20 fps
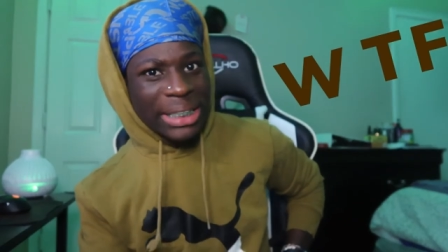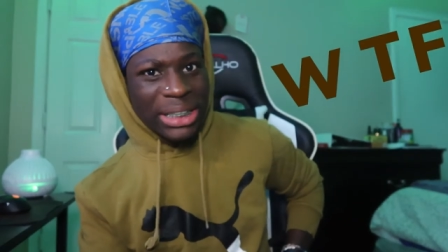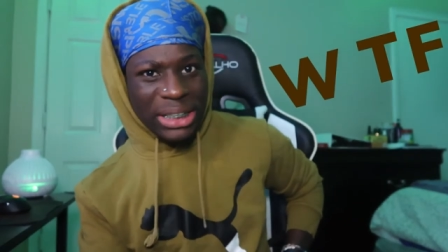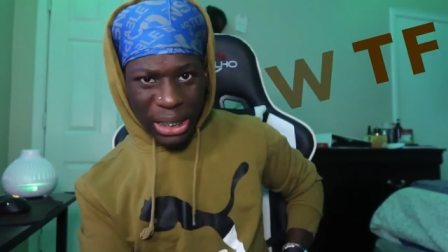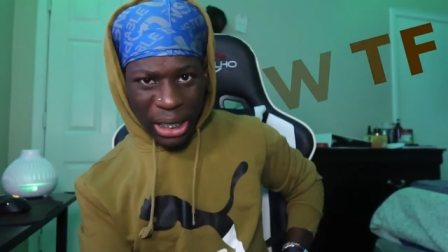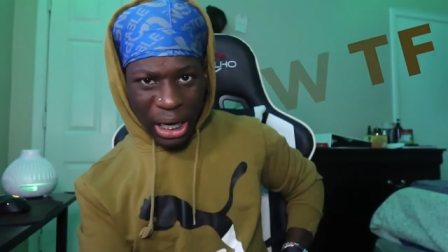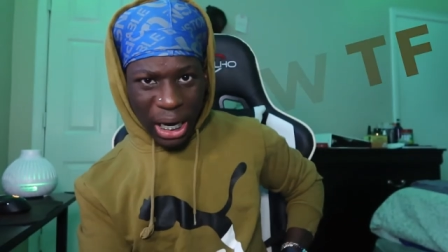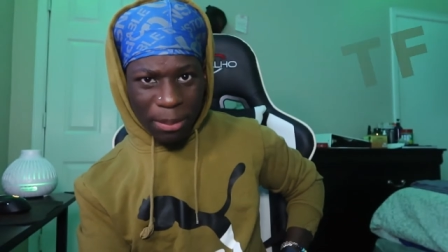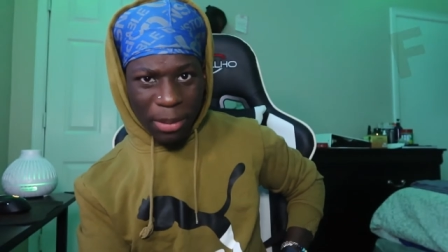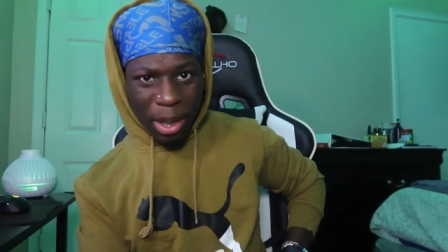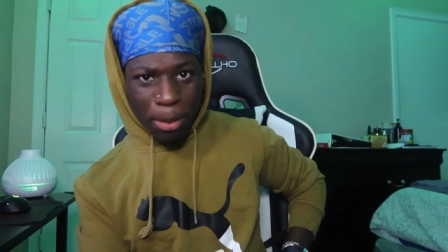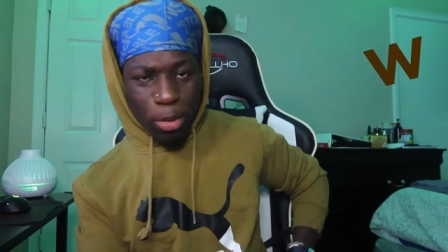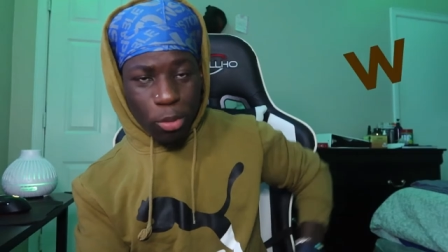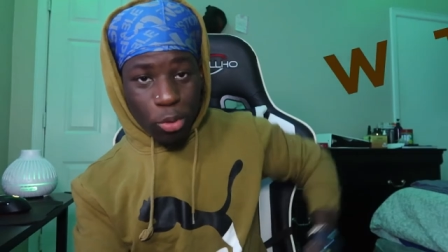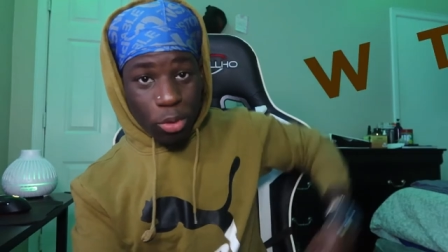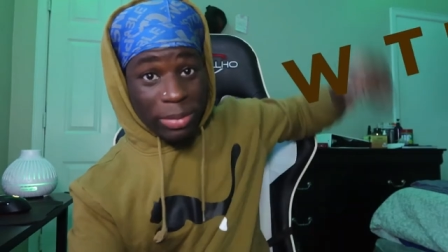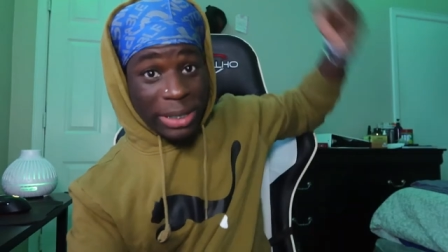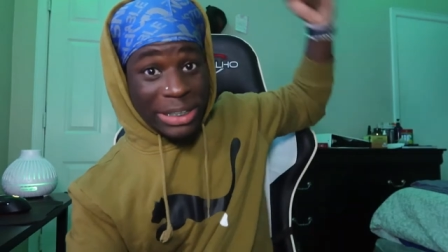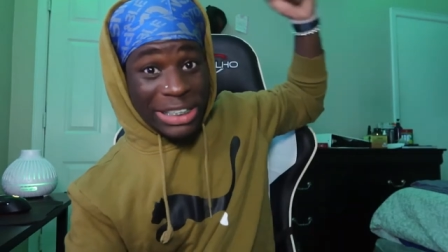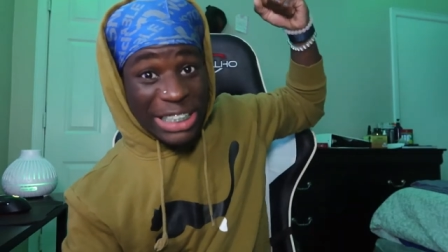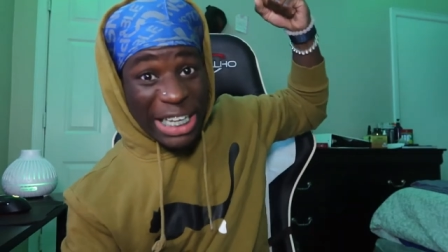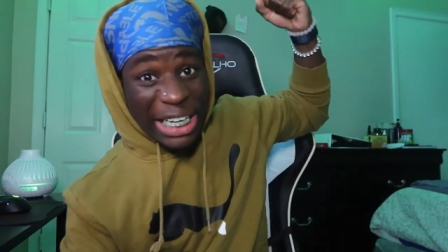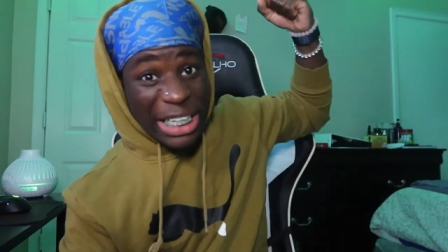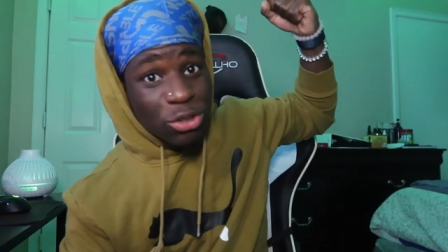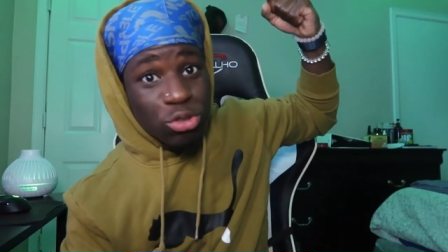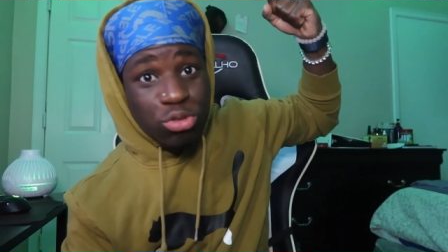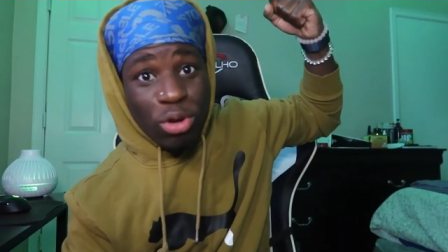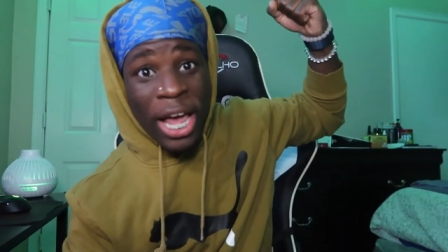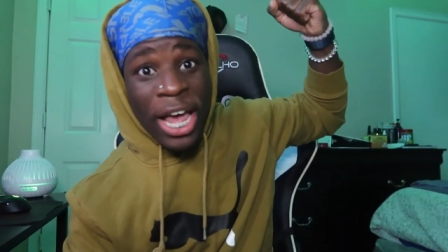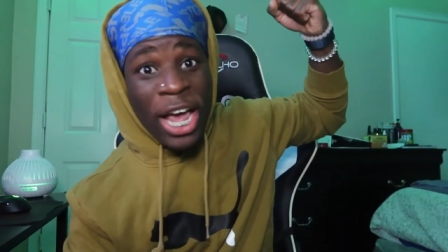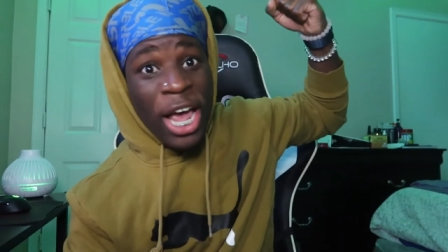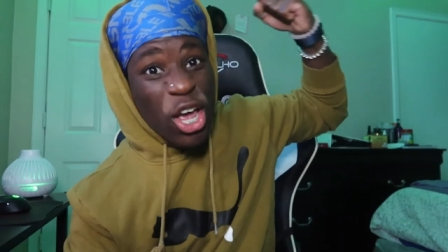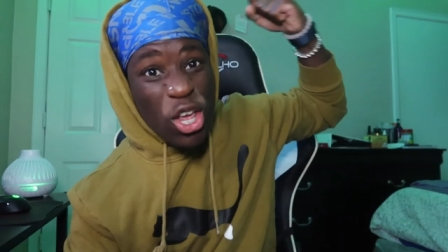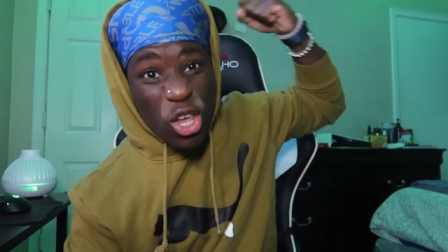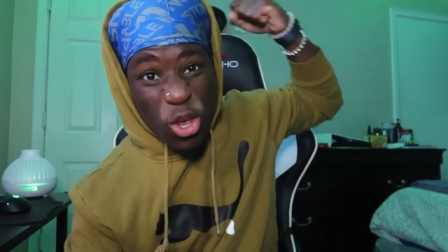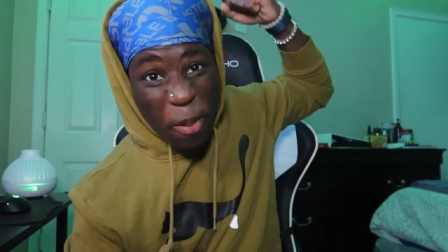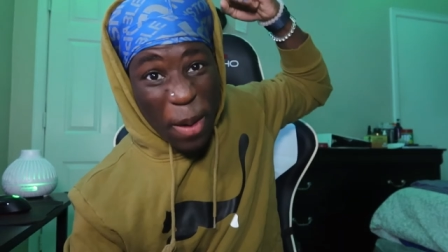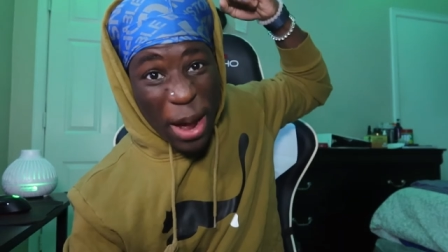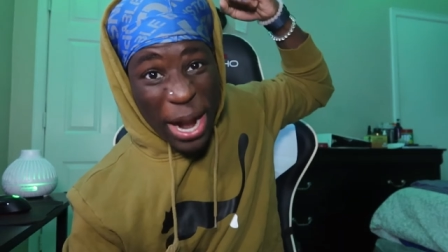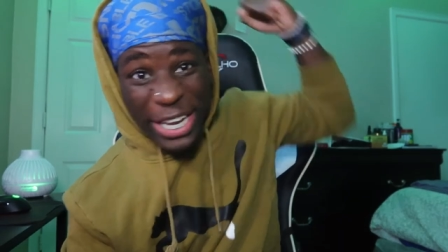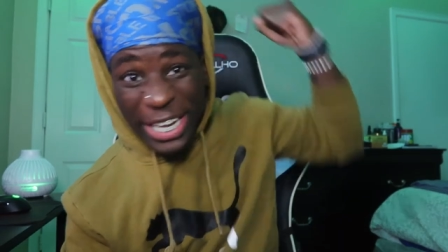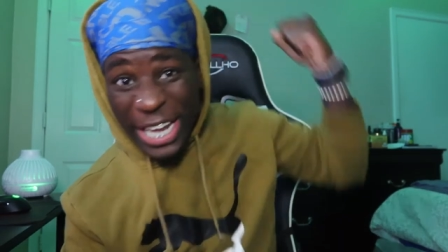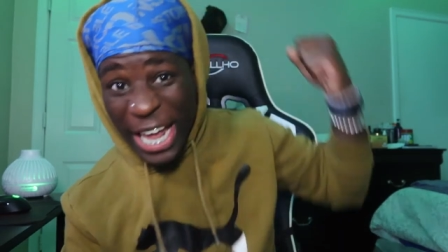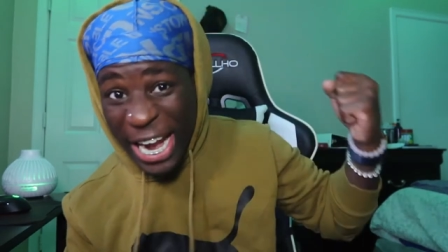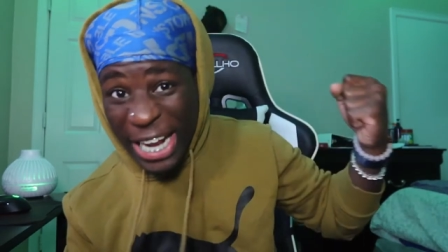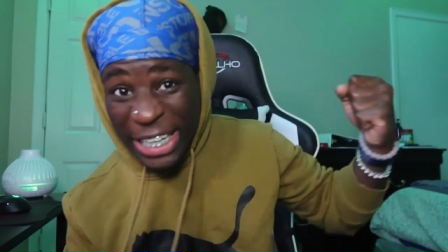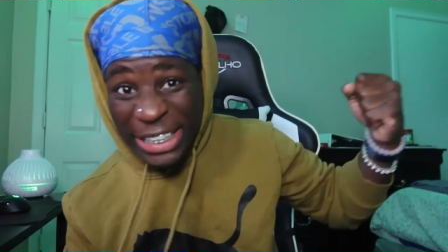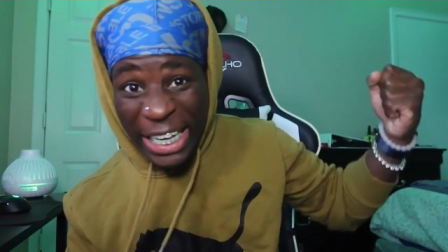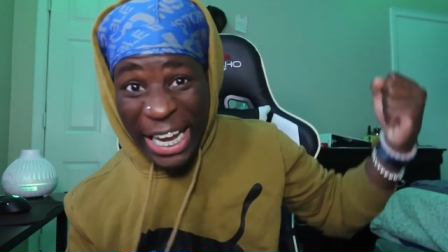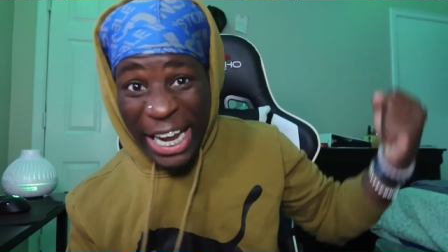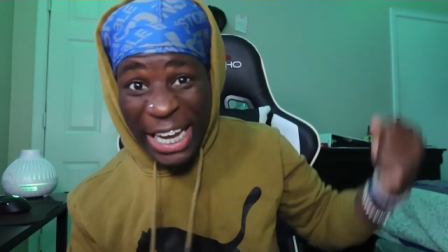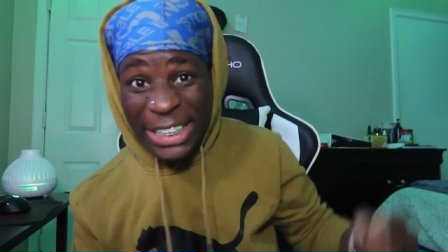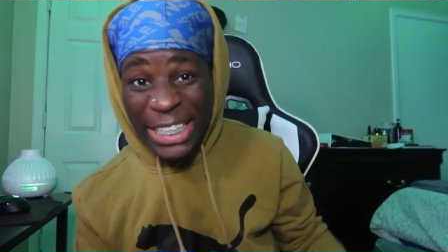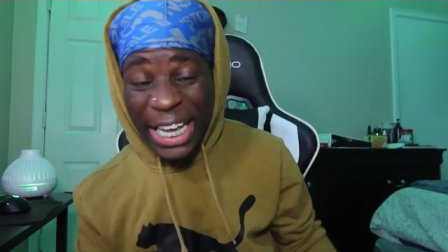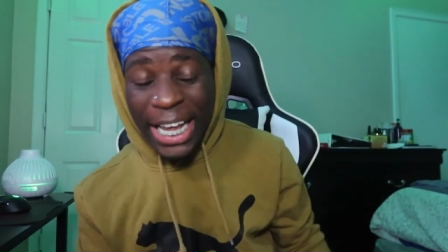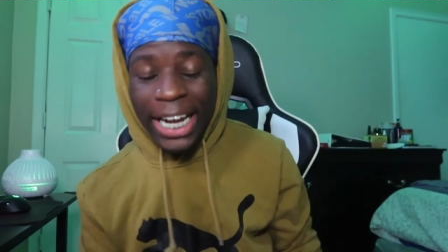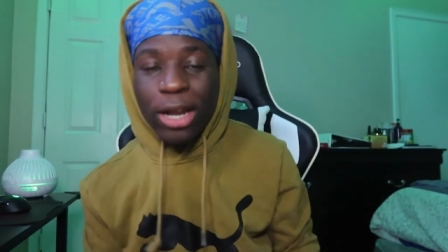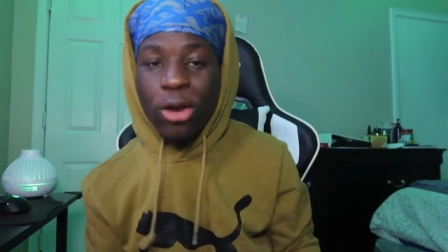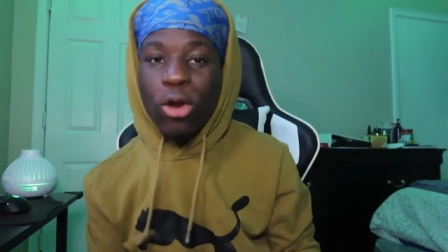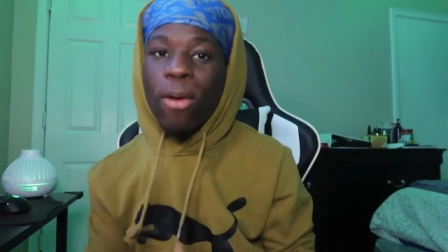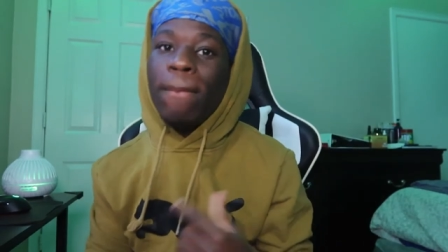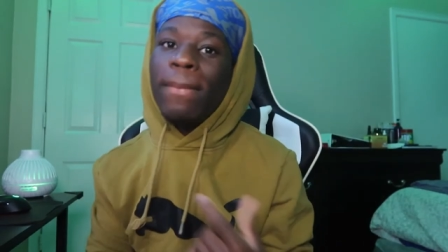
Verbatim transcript: She came in that with a machete. She like, you better get his ass out of here.